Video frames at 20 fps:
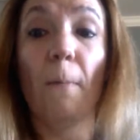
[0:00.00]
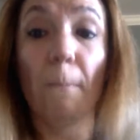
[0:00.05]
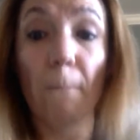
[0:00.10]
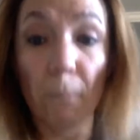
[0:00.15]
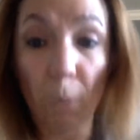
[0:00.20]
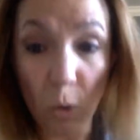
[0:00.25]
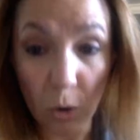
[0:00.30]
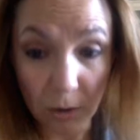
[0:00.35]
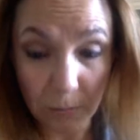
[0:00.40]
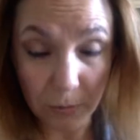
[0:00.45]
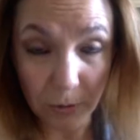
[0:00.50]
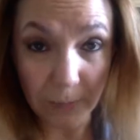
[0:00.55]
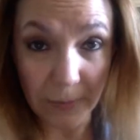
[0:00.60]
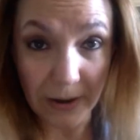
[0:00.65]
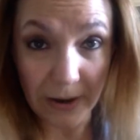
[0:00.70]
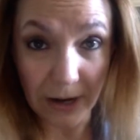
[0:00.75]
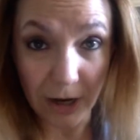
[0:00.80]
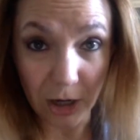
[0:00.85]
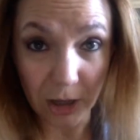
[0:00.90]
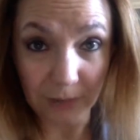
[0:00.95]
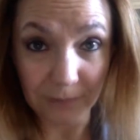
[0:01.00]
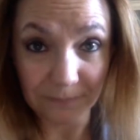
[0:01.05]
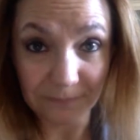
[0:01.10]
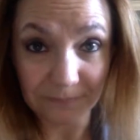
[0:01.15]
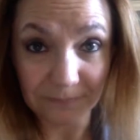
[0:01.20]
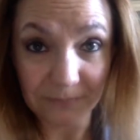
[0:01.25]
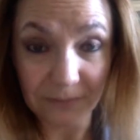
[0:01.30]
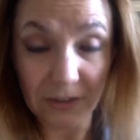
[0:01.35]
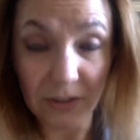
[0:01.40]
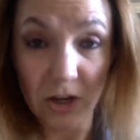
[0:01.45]
more prepared,
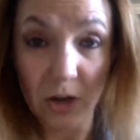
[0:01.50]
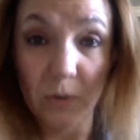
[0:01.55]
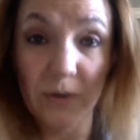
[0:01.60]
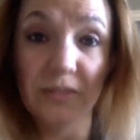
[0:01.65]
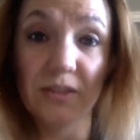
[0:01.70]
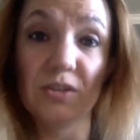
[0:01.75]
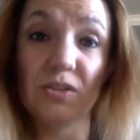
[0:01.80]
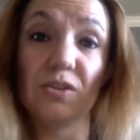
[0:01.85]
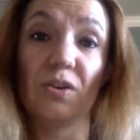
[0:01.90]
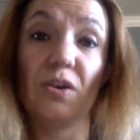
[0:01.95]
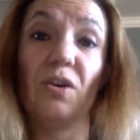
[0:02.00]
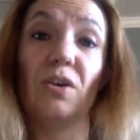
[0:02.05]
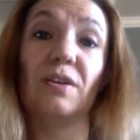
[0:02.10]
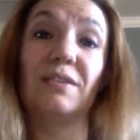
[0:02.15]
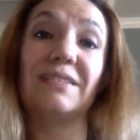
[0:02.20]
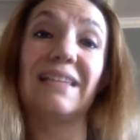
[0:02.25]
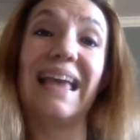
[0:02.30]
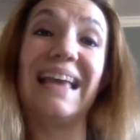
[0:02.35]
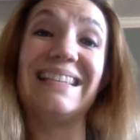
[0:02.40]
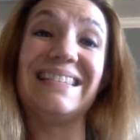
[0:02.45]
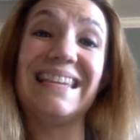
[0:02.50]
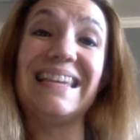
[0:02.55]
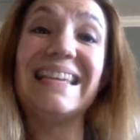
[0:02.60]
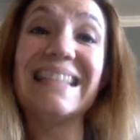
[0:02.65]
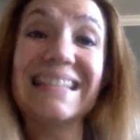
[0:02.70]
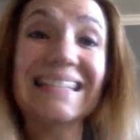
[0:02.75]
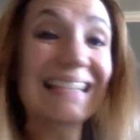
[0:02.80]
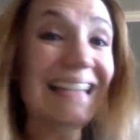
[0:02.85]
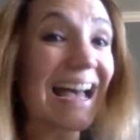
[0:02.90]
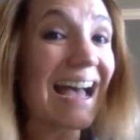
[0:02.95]
knowing the songs as
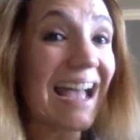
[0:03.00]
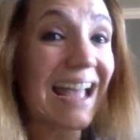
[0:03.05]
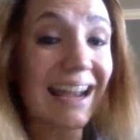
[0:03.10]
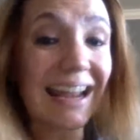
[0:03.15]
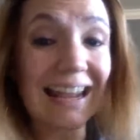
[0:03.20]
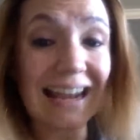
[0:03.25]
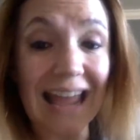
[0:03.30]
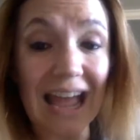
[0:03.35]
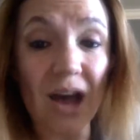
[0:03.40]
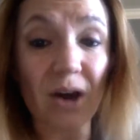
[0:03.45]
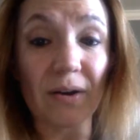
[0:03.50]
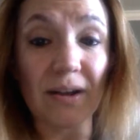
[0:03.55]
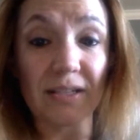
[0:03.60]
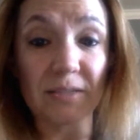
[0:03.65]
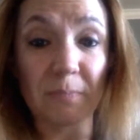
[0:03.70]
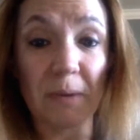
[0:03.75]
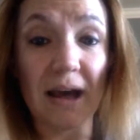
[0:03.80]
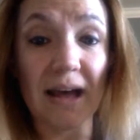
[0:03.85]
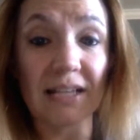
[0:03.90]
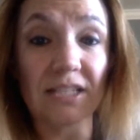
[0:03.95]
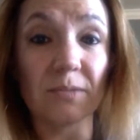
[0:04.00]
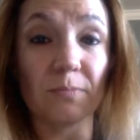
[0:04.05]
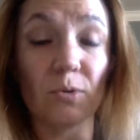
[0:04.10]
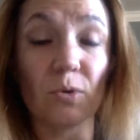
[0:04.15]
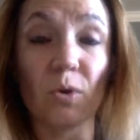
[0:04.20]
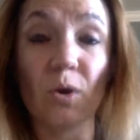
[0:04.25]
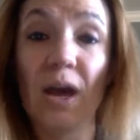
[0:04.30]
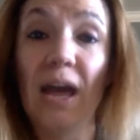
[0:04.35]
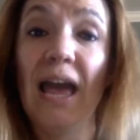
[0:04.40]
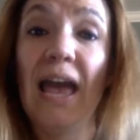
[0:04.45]
inside and out as
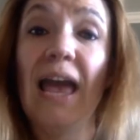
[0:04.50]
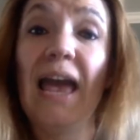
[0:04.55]
possible,